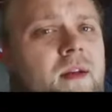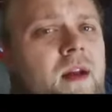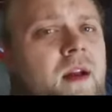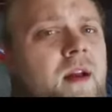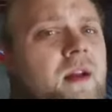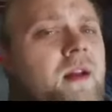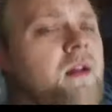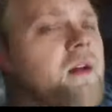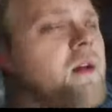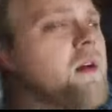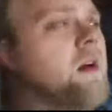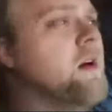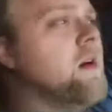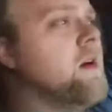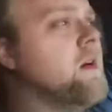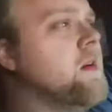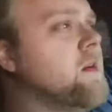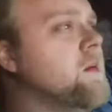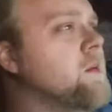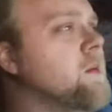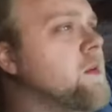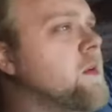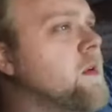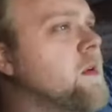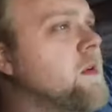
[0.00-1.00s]
9 o'clock in
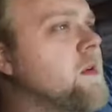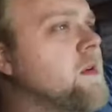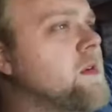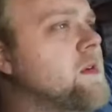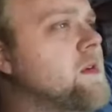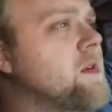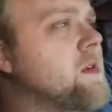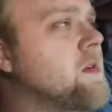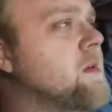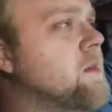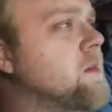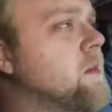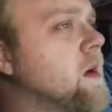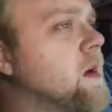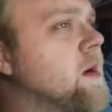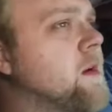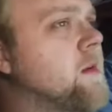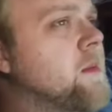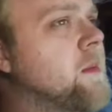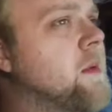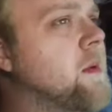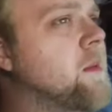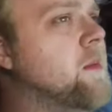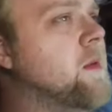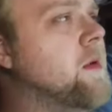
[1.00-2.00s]
the morning or something, I
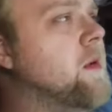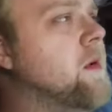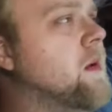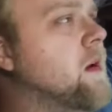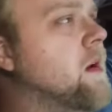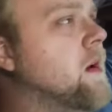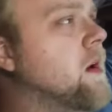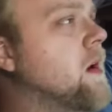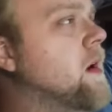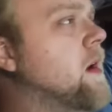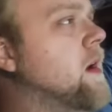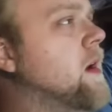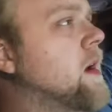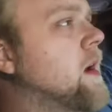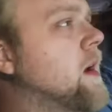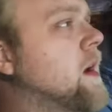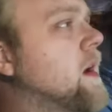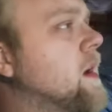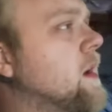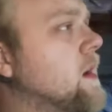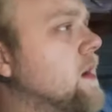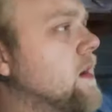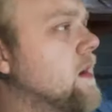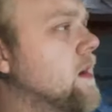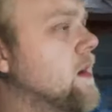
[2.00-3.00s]
don't remember.
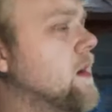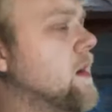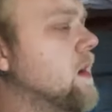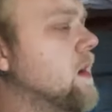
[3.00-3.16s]
And